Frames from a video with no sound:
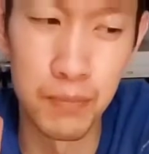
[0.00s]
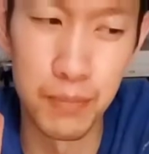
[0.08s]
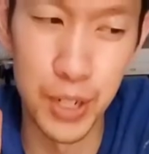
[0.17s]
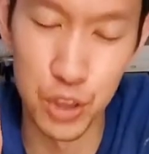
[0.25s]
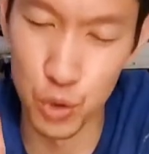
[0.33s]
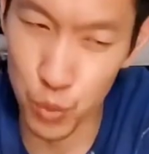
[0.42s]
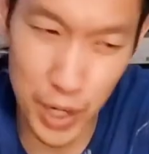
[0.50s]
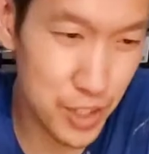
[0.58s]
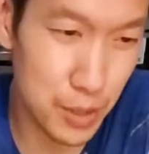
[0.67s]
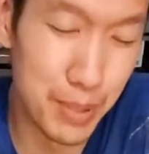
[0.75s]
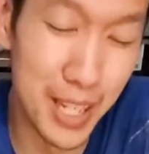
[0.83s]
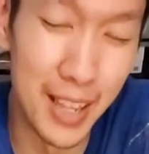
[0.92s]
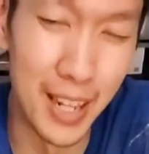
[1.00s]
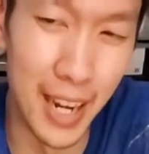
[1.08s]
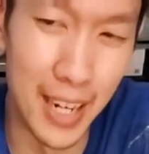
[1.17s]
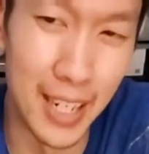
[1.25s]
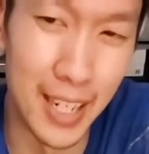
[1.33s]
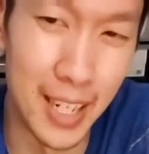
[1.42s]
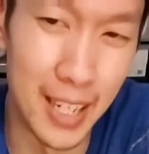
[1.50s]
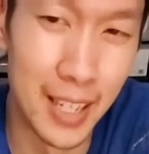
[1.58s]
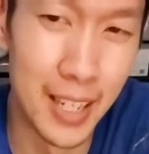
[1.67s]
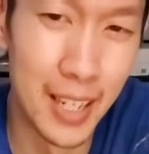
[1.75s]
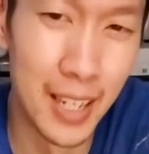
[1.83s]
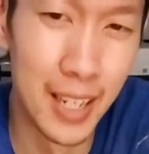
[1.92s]
but the recipe that I got
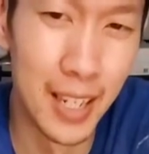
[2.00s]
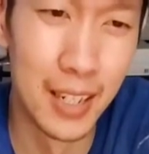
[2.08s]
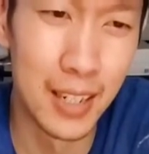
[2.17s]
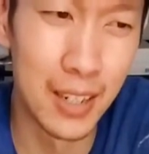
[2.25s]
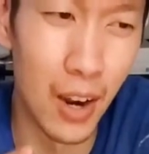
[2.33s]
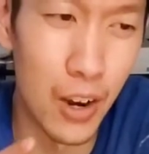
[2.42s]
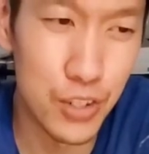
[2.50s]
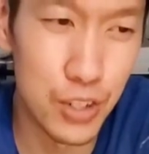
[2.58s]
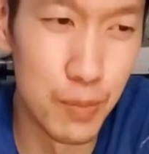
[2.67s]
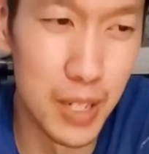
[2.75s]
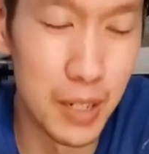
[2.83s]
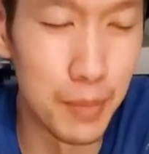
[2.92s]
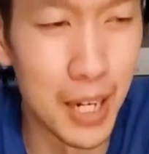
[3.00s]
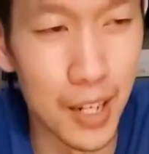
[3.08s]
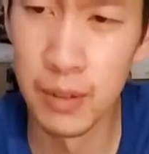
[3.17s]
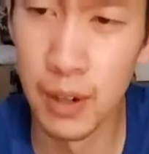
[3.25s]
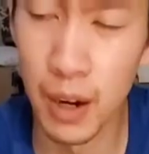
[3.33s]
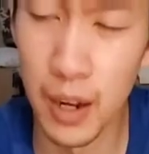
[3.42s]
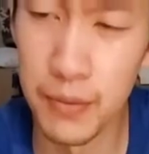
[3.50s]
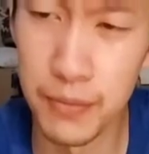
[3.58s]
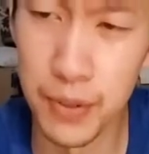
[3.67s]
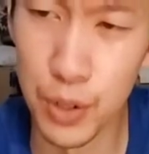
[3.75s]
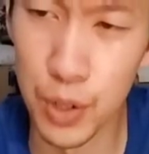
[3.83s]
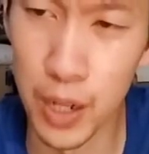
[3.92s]
costed me about, I
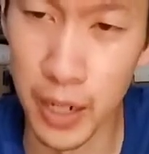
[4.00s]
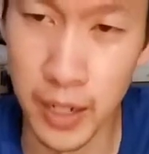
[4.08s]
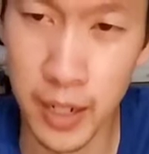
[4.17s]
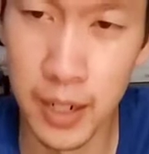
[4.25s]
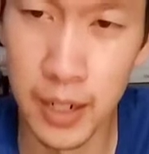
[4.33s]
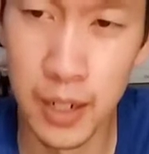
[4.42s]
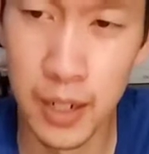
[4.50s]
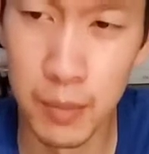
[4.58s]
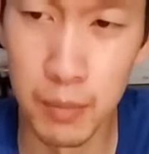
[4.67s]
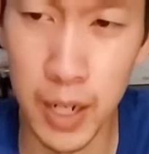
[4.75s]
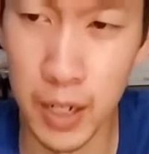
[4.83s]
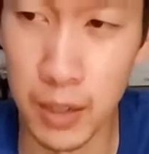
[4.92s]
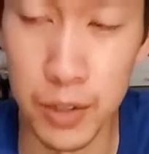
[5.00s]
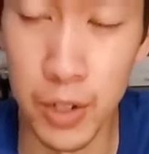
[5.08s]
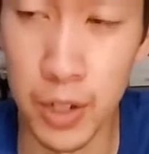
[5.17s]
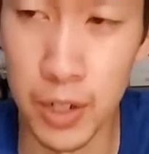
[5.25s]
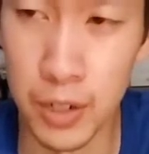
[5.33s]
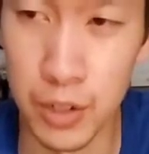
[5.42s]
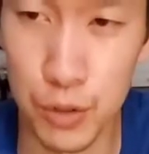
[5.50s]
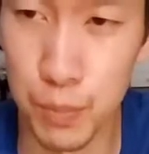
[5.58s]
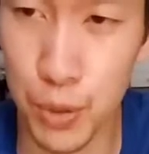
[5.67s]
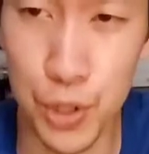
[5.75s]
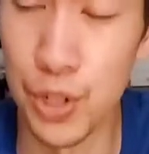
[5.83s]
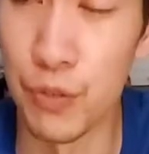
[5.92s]
feel like my lasagna is
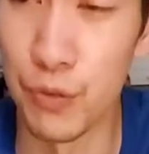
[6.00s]
pushing